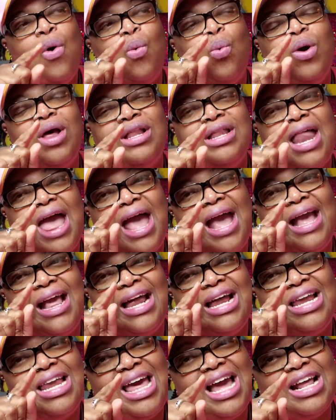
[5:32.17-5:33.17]
when they
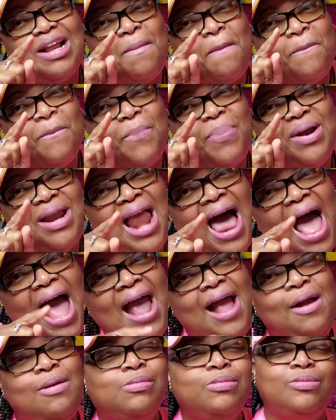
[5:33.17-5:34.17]
click
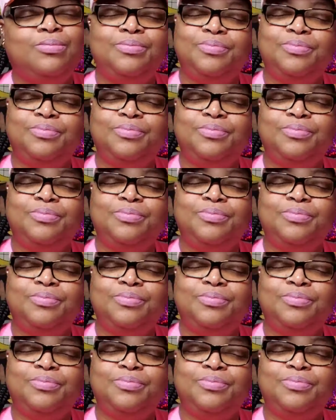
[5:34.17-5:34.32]
play.